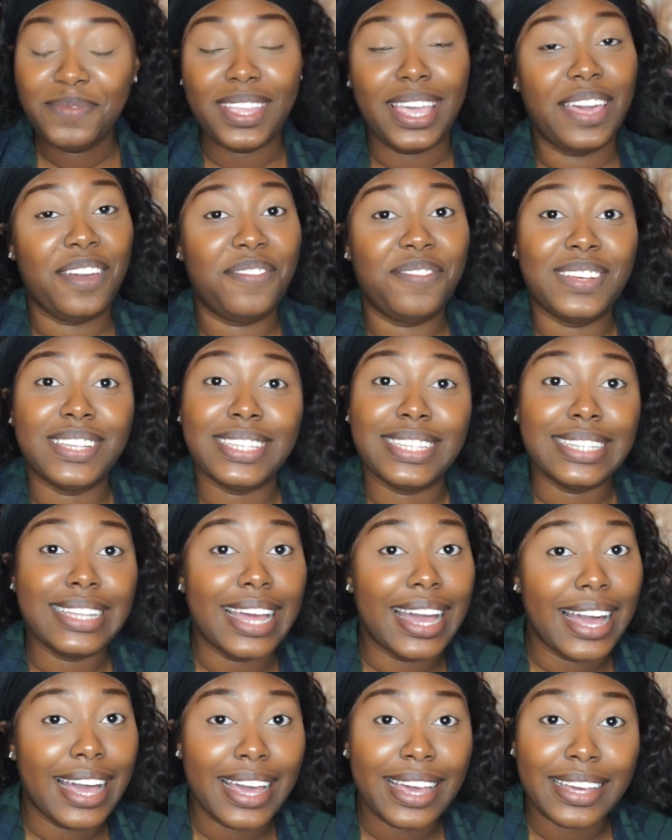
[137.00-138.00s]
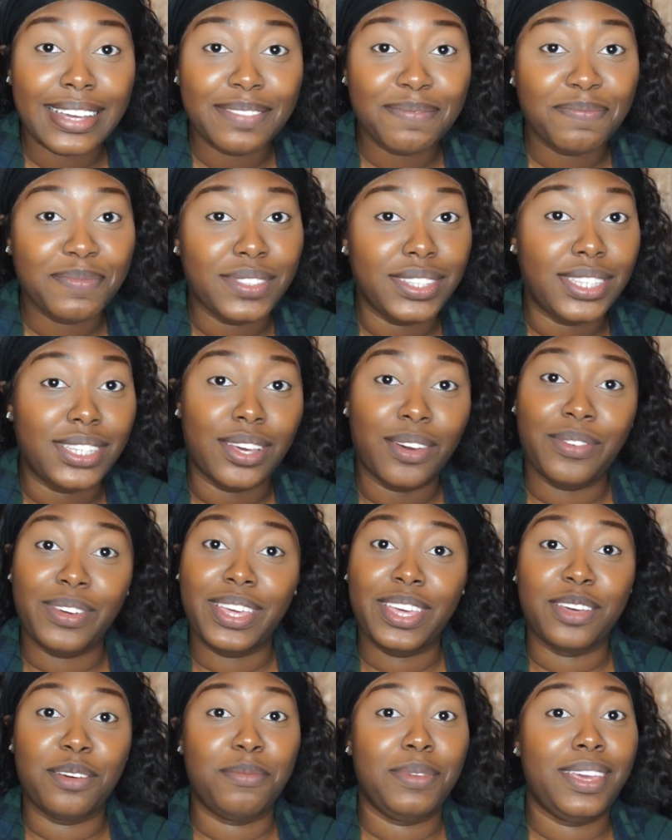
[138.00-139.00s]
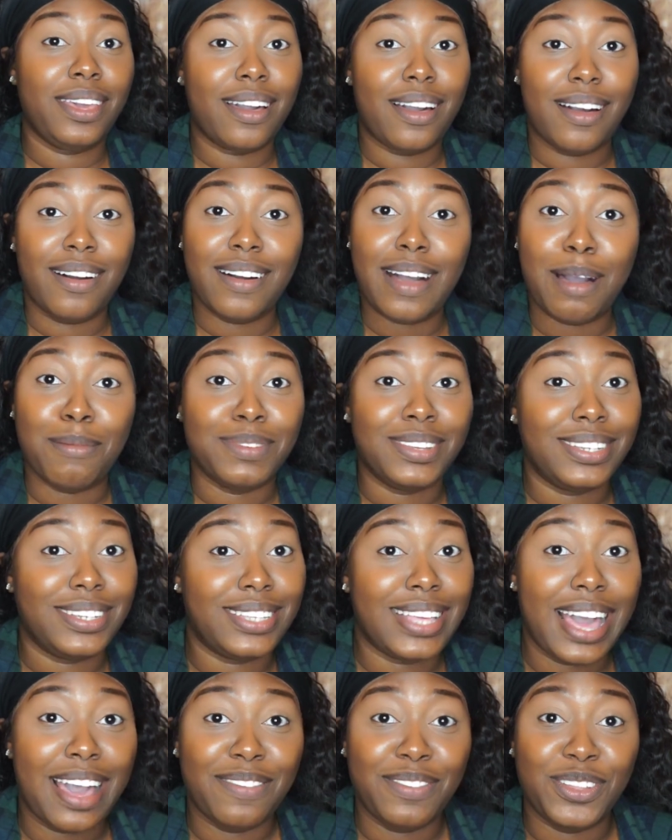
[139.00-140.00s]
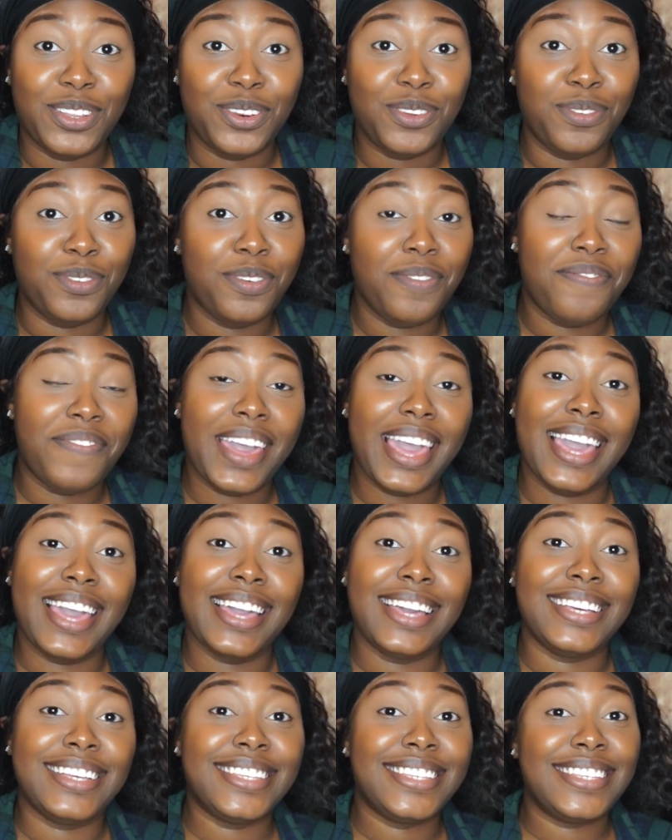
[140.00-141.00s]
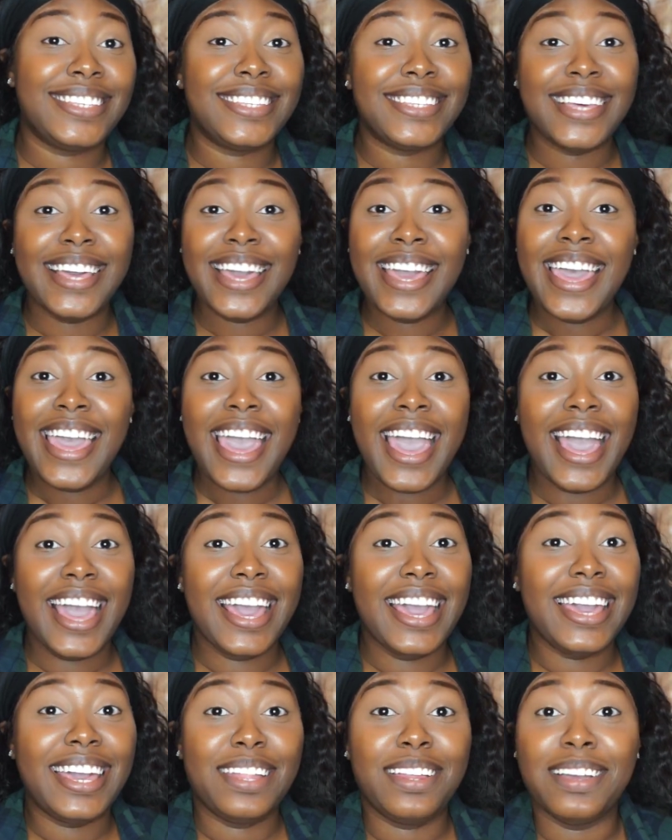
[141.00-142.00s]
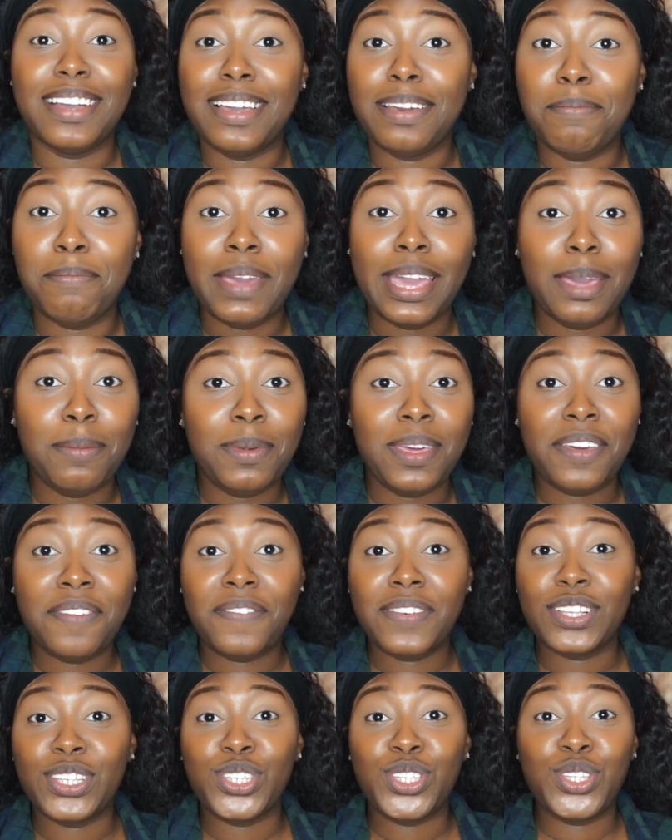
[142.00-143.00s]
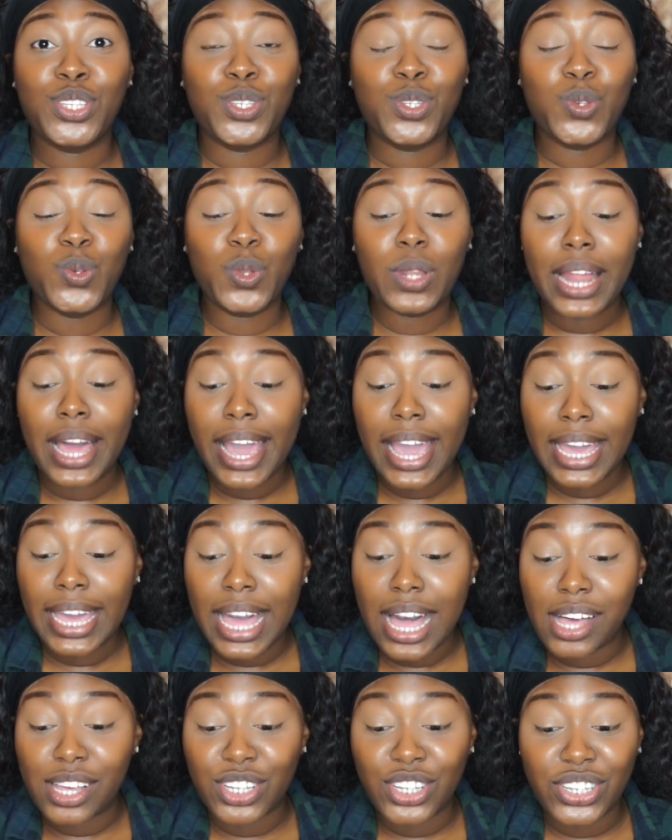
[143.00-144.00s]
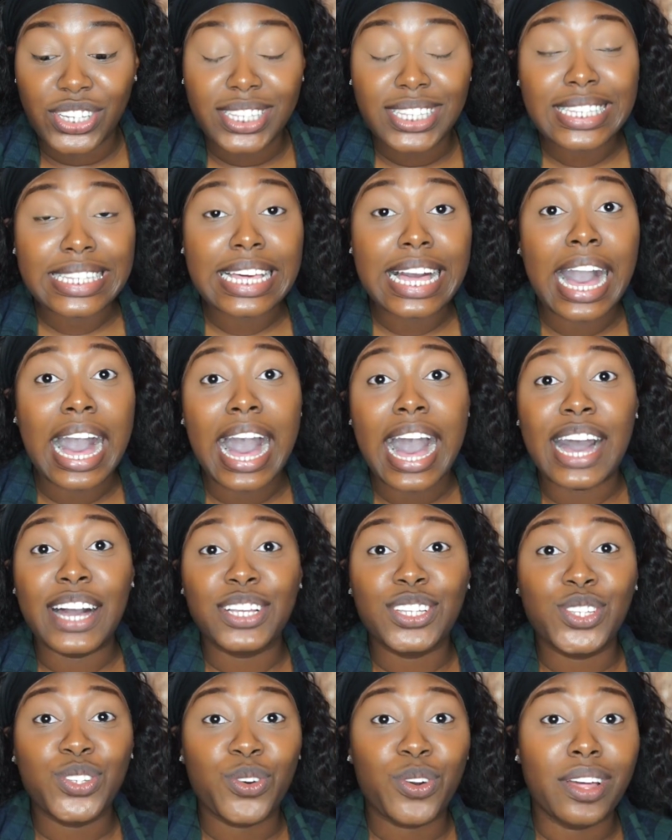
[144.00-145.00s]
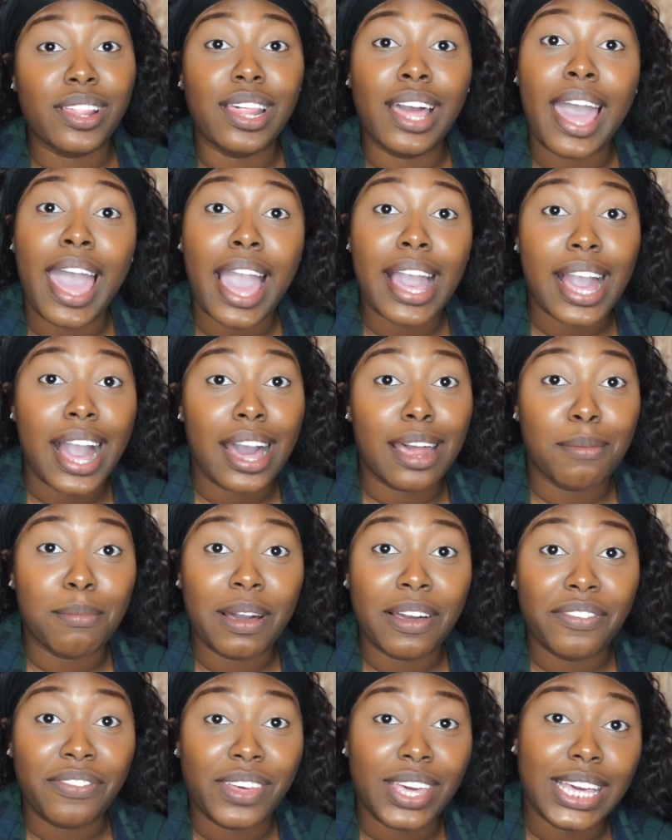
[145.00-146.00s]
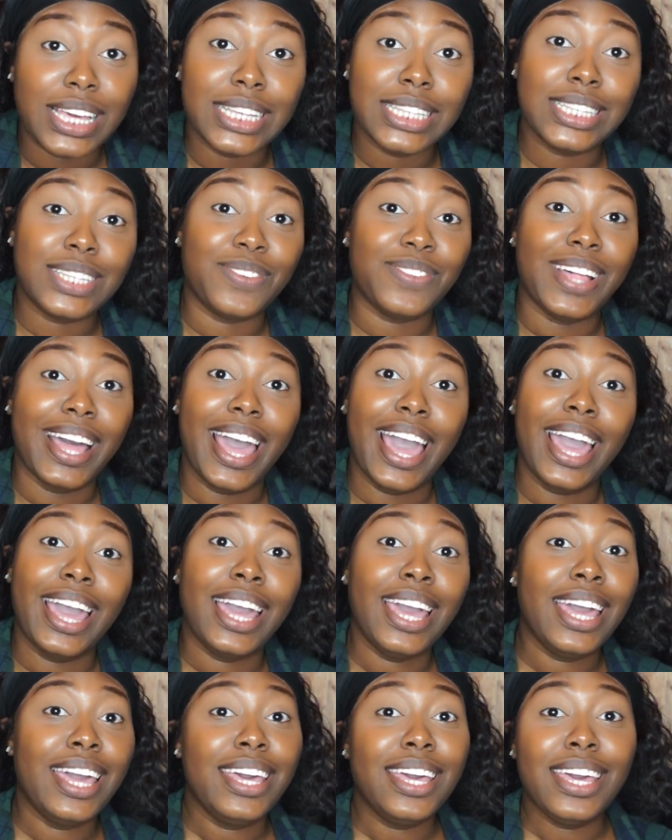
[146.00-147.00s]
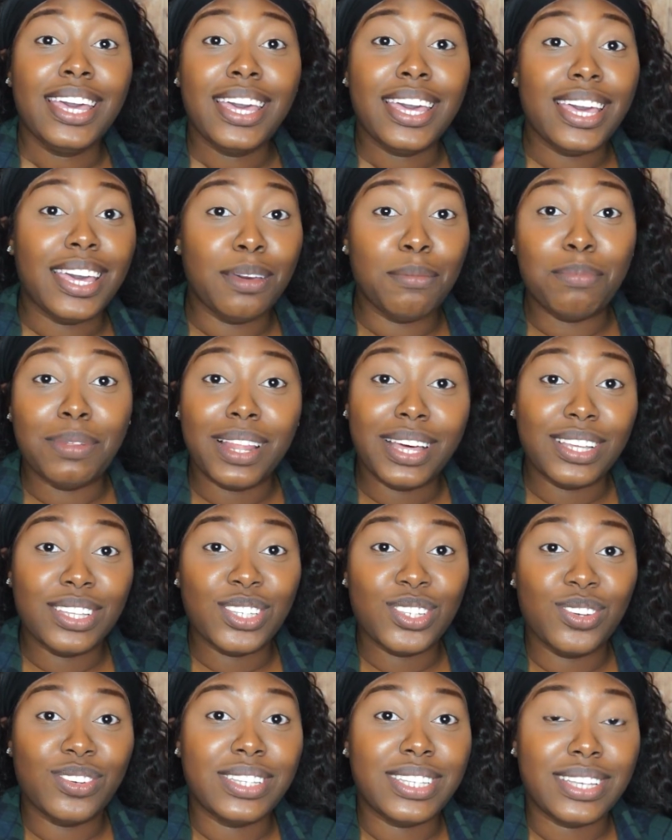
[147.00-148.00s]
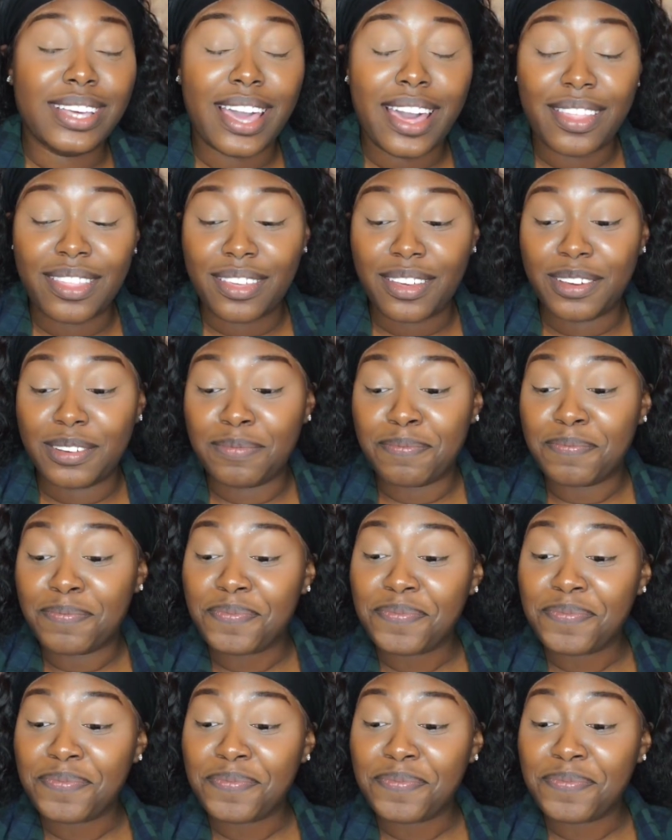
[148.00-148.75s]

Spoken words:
If it's not, don't kill me, y'all. I'm gonna just have to do the face. And maybe if it's too light, I'll just contour the heck out of my face so that it blends all together.